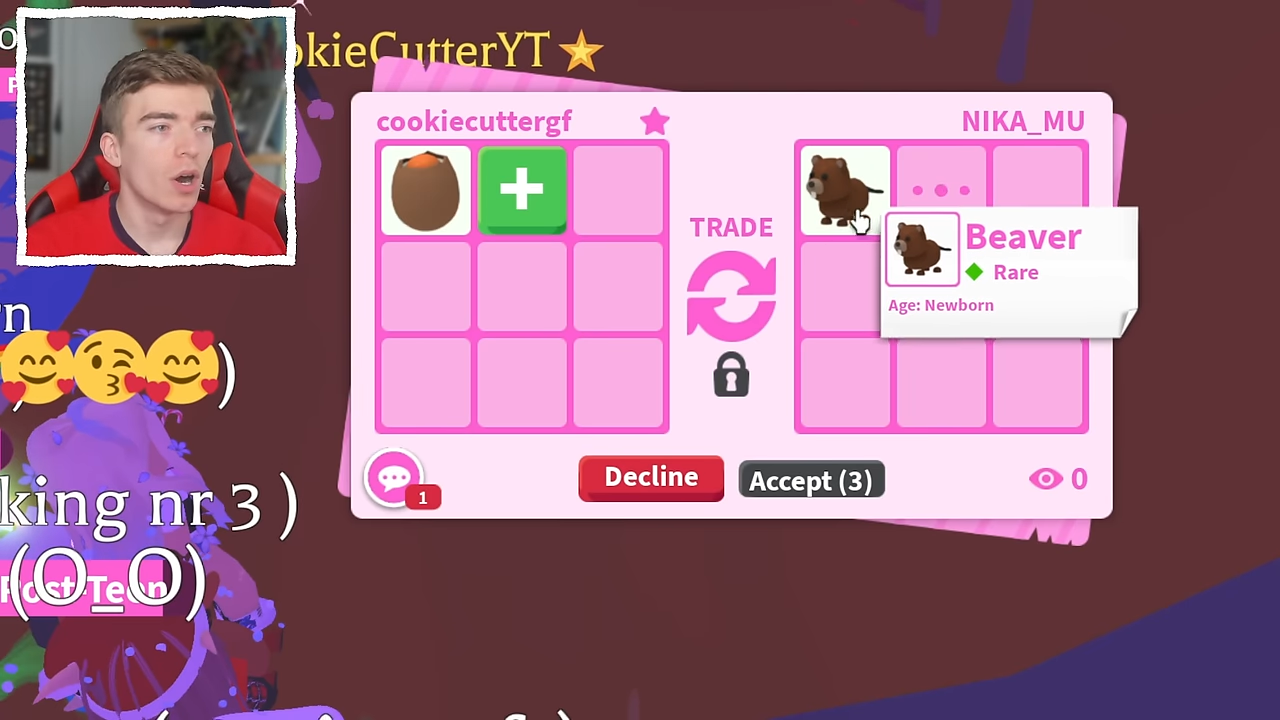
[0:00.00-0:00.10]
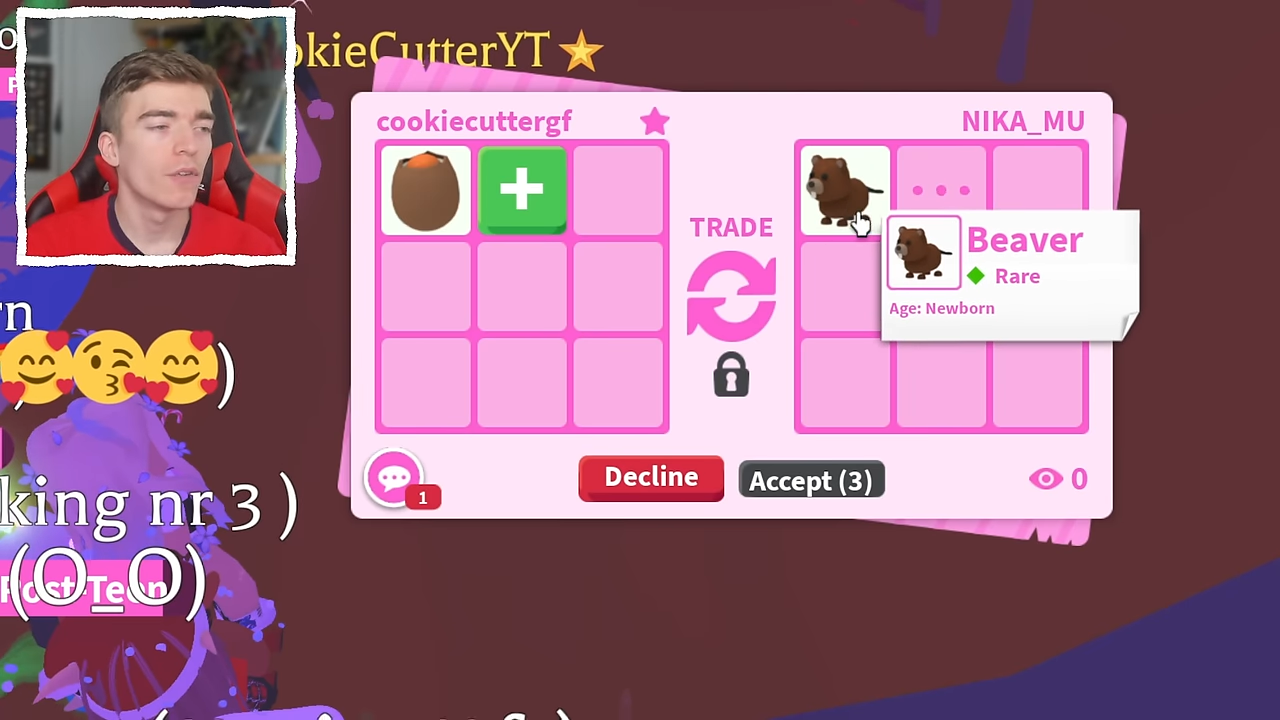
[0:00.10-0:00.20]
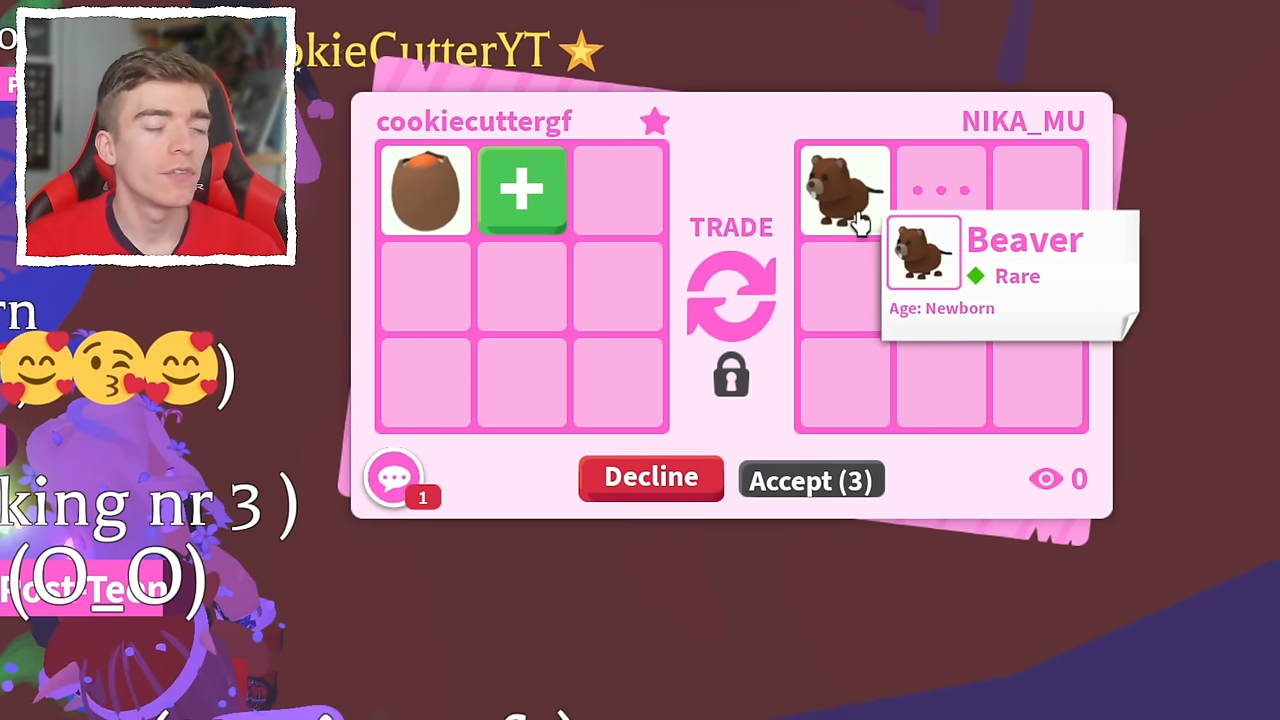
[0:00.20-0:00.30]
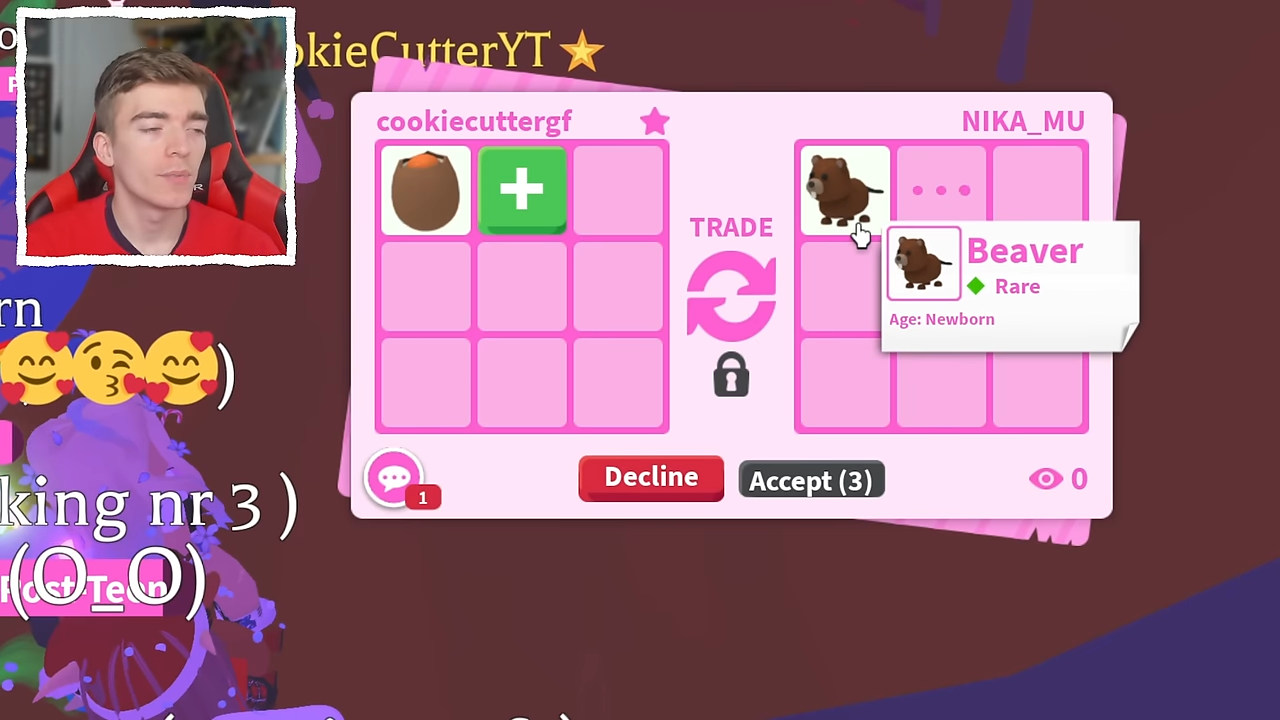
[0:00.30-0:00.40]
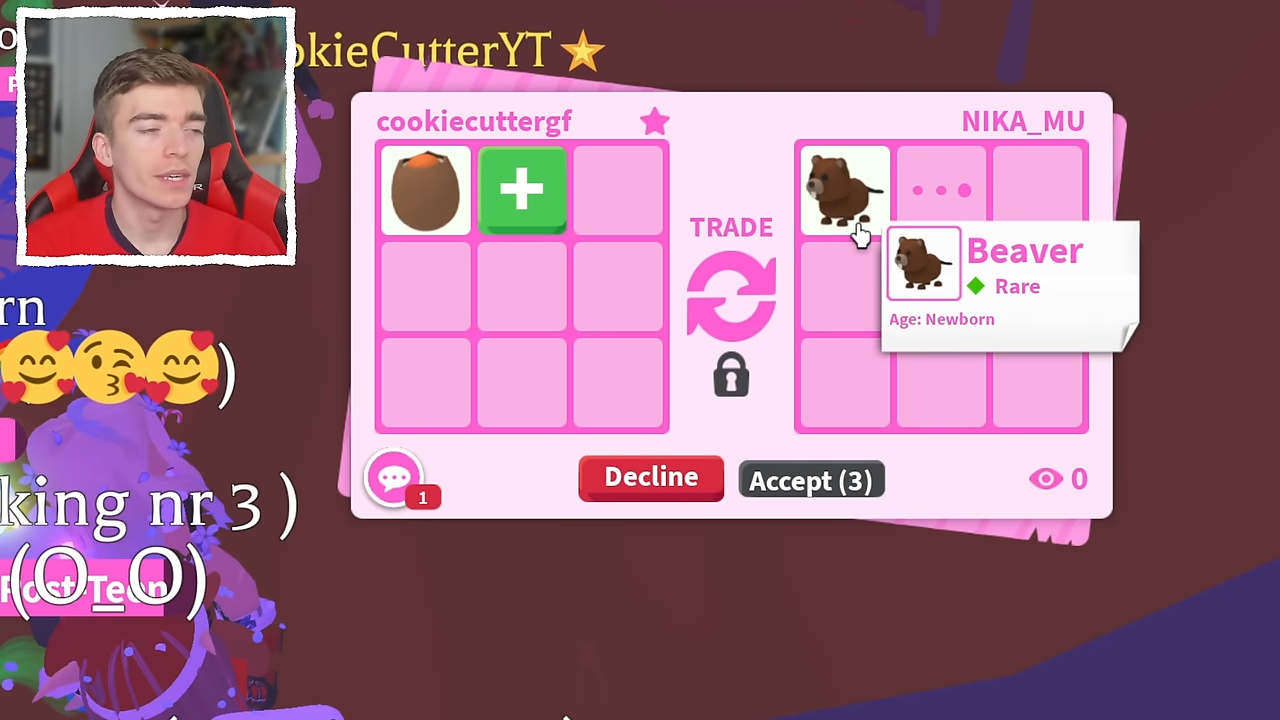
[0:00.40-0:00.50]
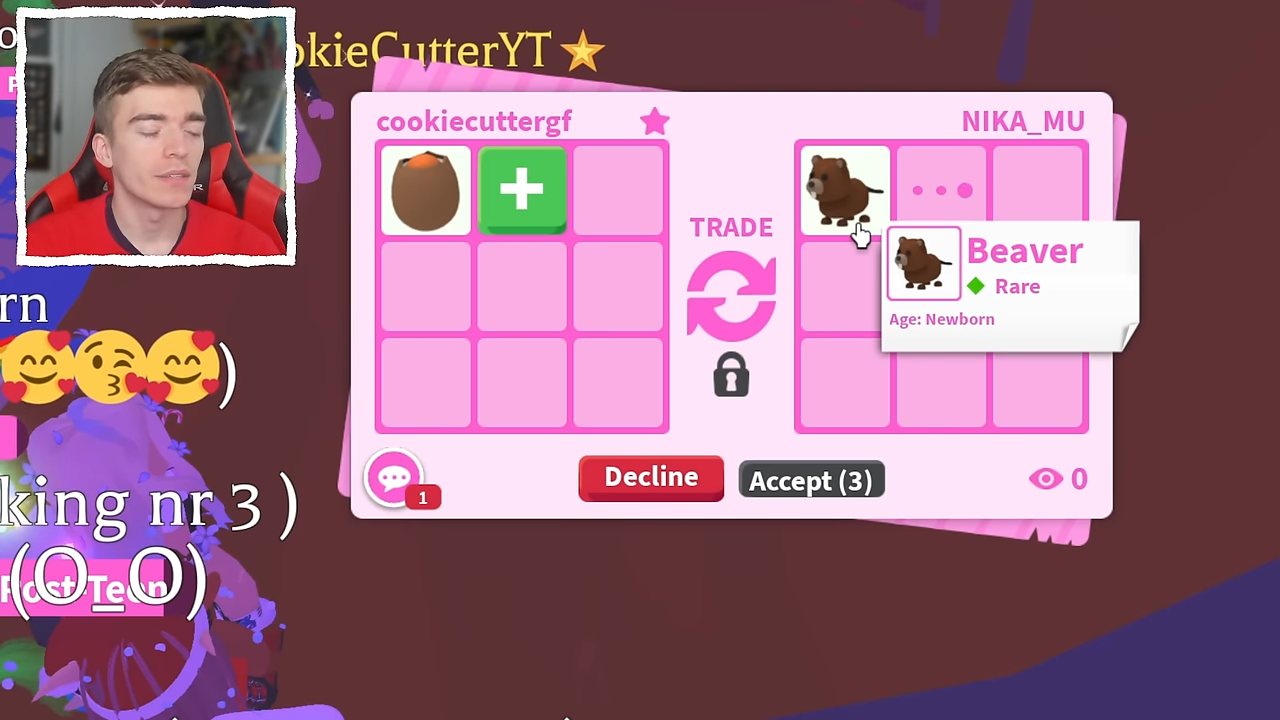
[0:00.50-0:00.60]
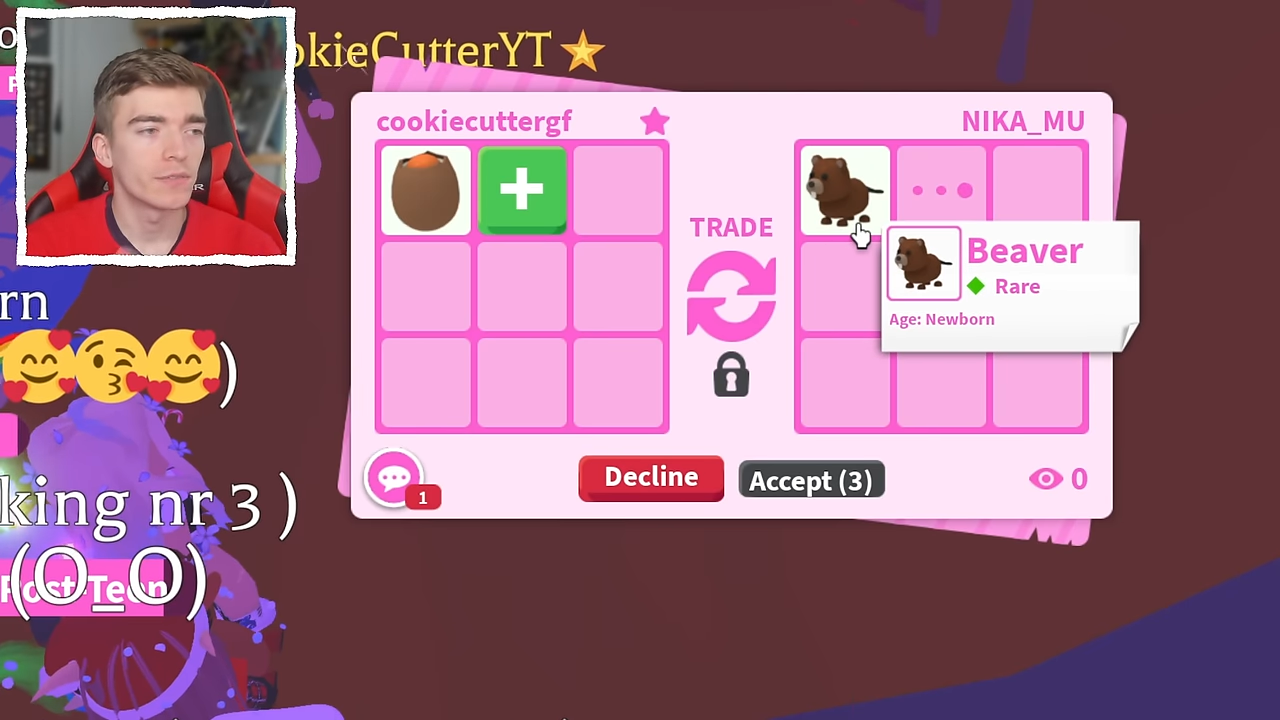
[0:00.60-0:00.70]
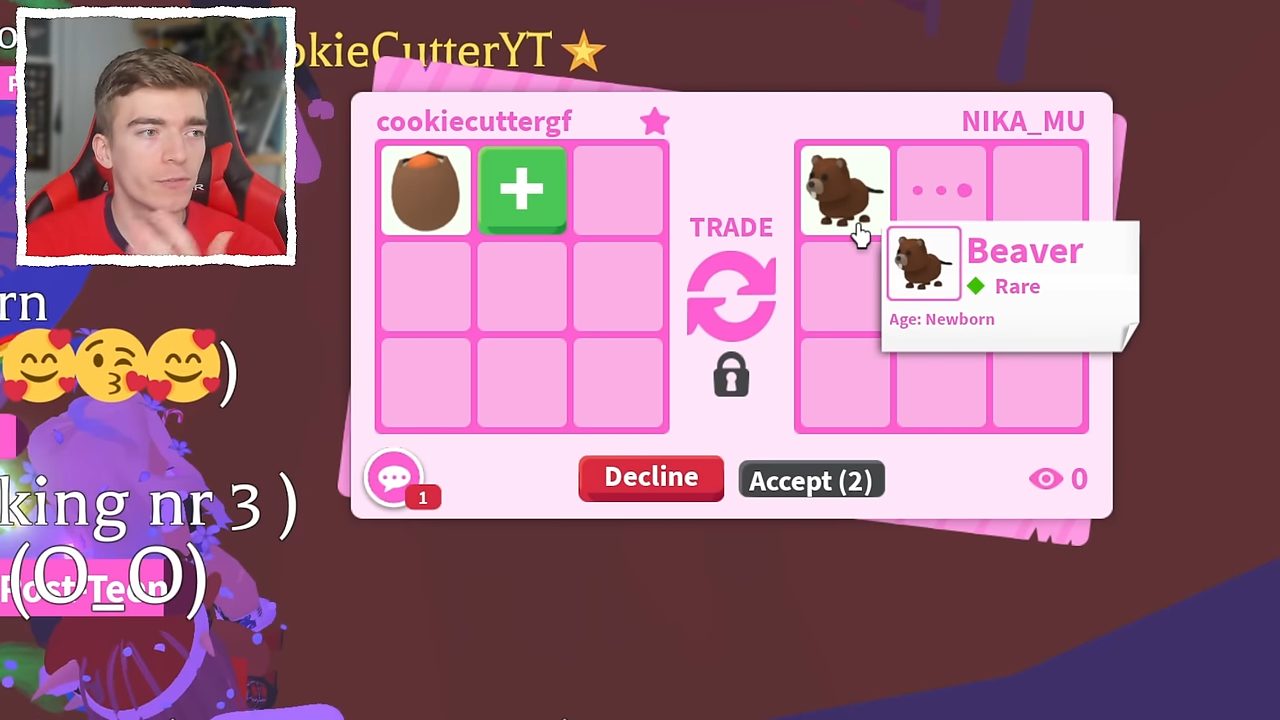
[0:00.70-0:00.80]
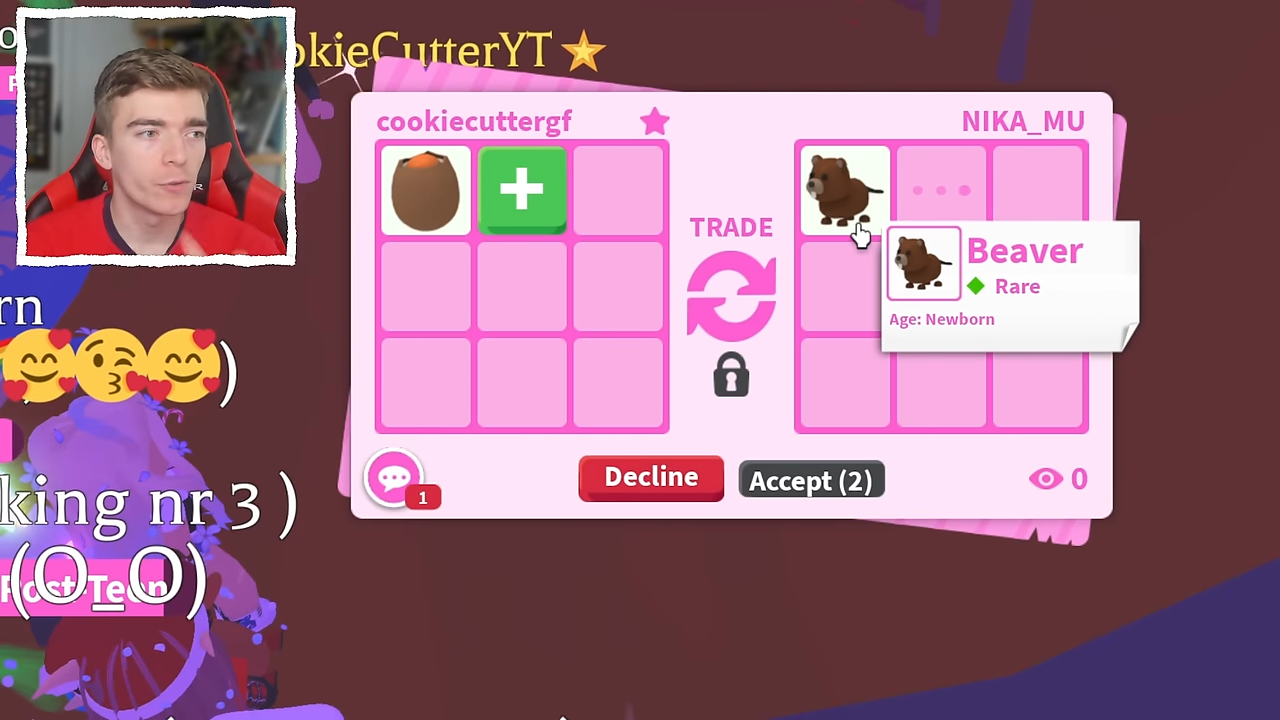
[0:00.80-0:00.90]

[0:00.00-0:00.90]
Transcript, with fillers: offer me